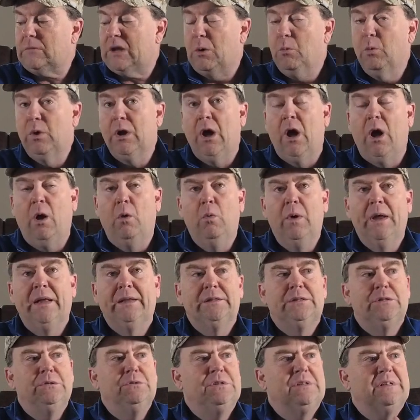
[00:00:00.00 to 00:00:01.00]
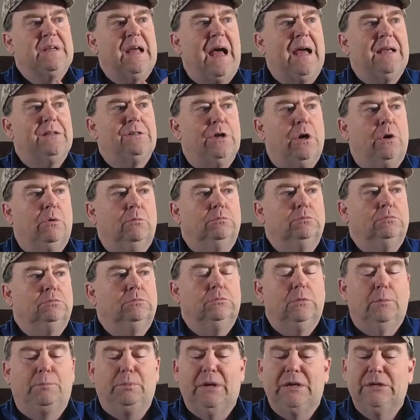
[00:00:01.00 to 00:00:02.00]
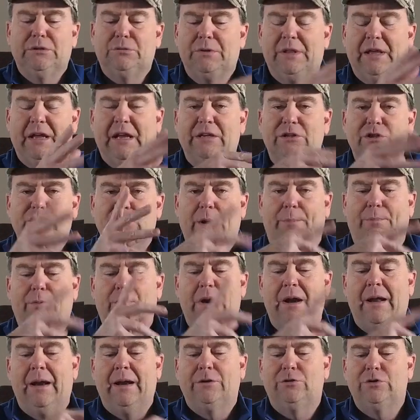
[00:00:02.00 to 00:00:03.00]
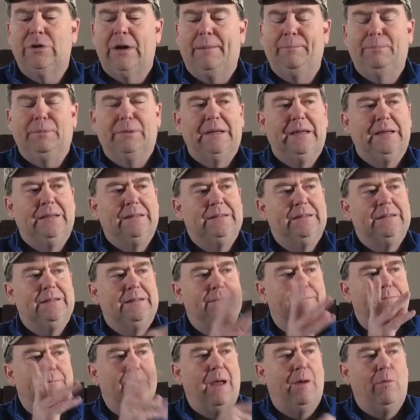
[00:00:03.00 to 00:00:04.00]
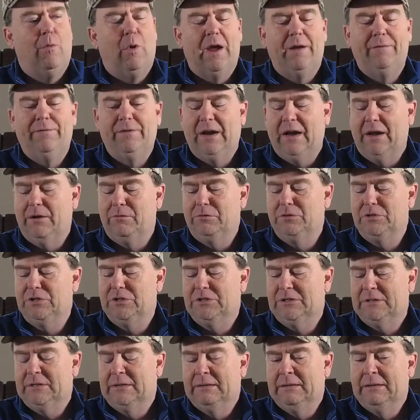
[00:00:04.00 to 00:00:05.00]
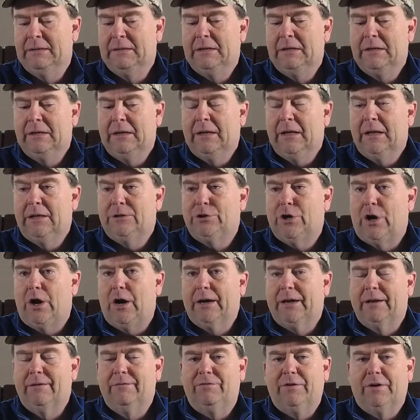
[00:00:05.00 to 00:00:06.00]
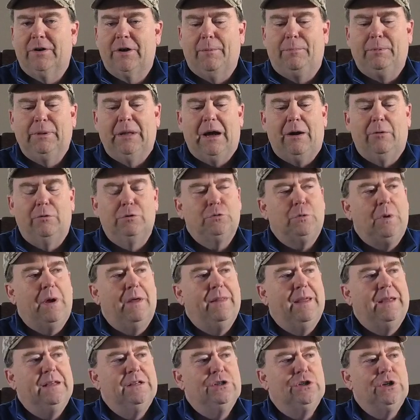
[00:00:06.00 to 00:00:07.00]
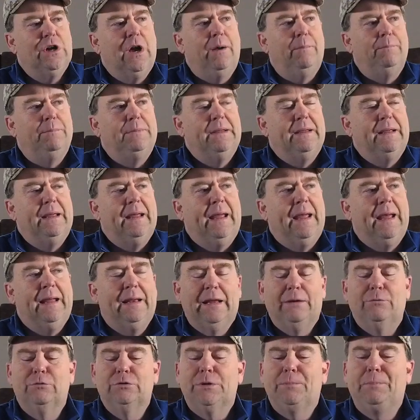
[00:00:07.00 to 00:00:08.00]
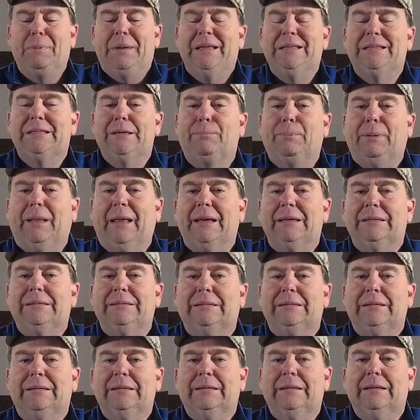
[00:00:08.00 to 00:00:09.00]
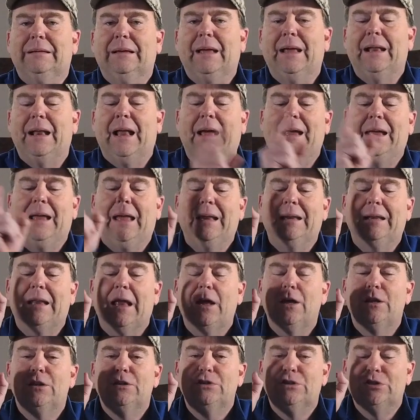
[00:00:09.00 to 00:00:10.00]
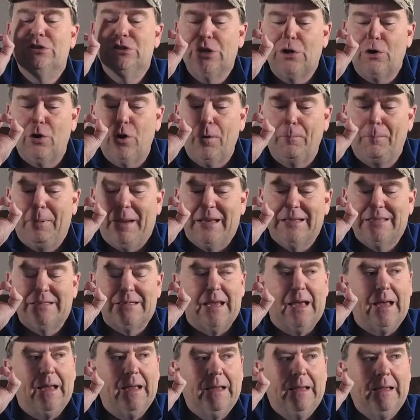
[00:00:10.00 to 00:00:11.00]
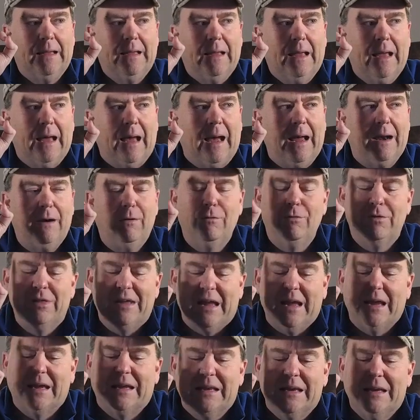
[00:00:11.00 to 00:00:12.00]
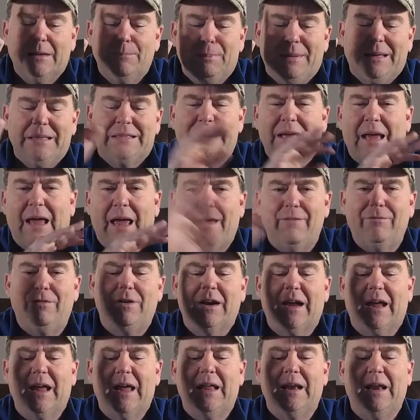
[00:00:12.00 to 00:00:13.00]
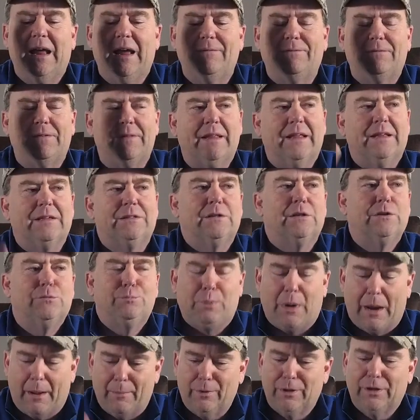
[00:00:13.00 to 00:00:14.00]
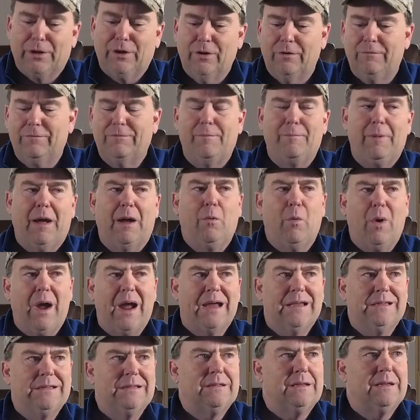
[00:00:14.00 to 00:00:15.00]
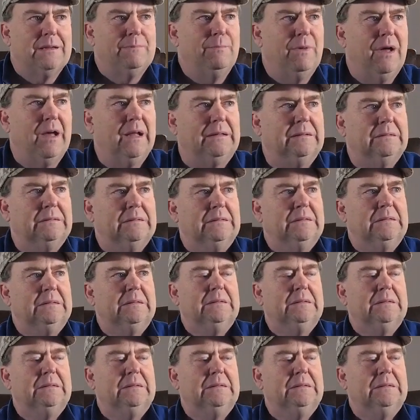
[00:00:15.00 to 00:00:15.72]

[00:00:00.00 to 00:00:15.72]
We all went to Sky Zone, place where they can jump around on trampolines, and my wife and I were just talking for a couple hours while they jumped, and it was a pizza place, and I had zero pizza. I don't think I can eat pizza ever again after this. It's probably good for my waist, but